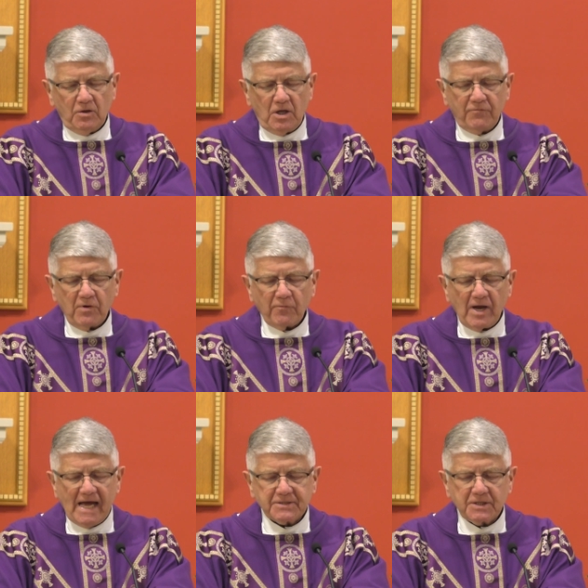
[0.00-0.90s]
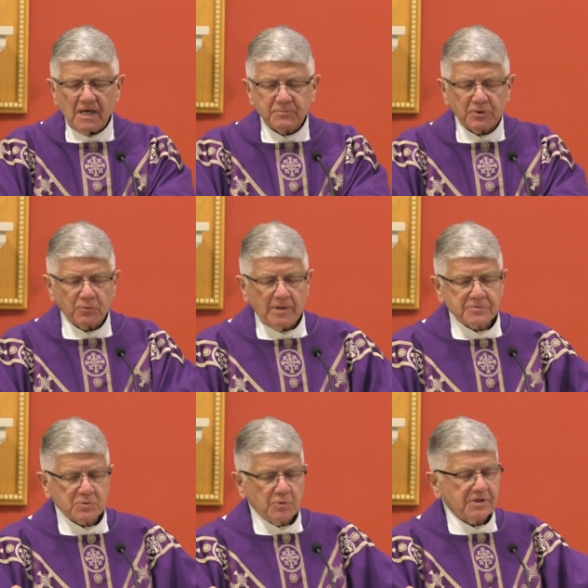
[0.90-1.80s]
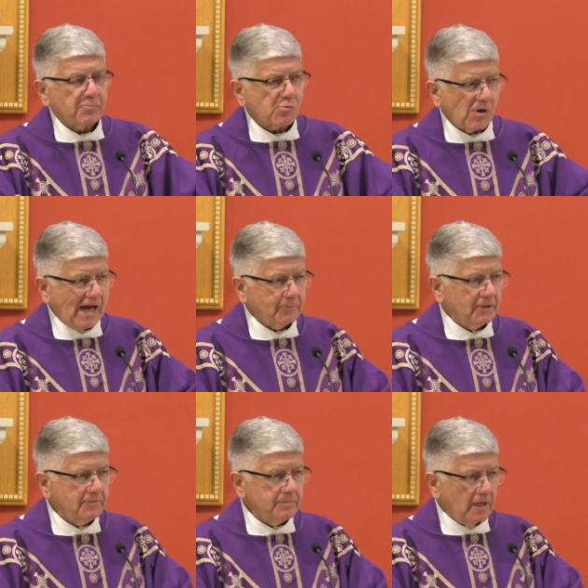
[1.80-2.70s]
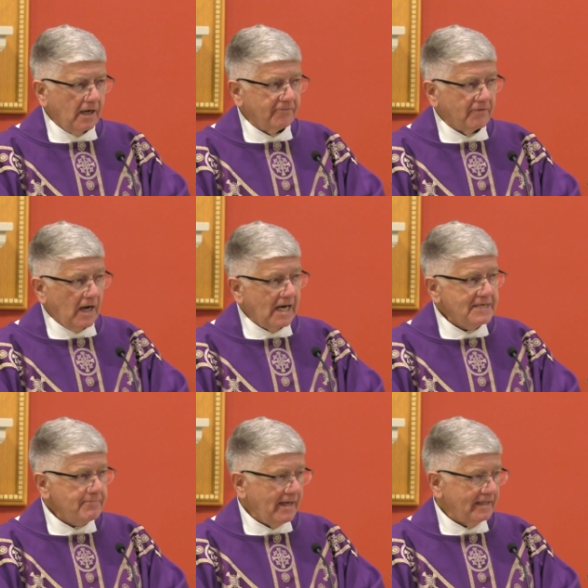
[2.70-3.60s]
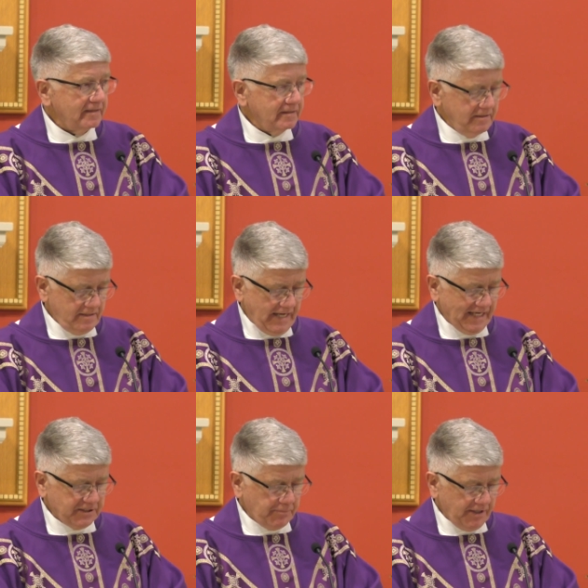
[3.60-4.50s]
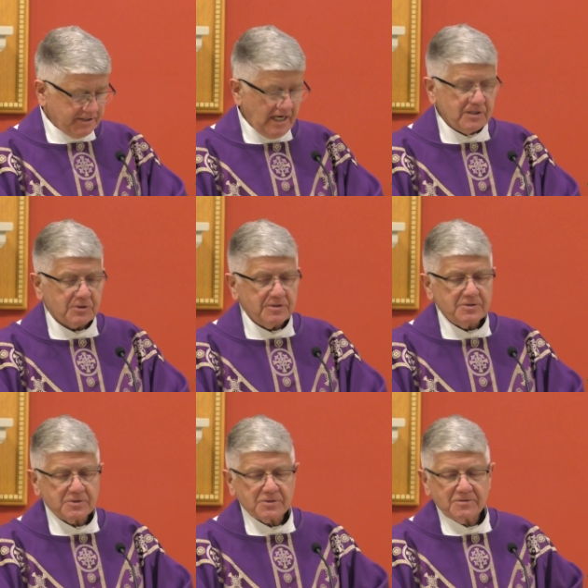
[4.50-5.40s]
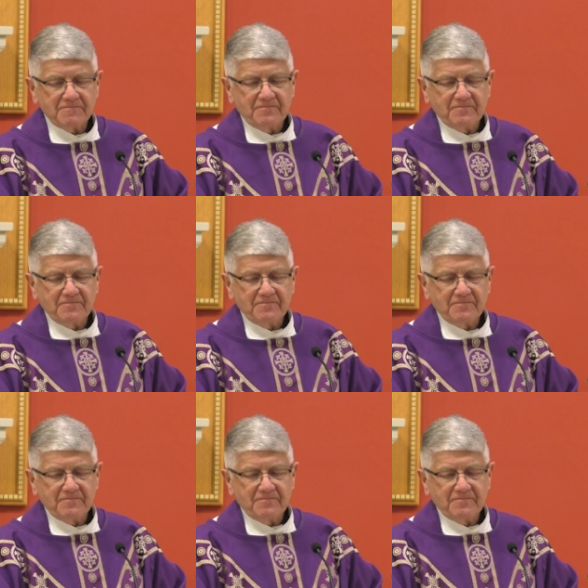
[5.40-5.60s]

Have you ever had to come to grips with the problem of unmet expectations?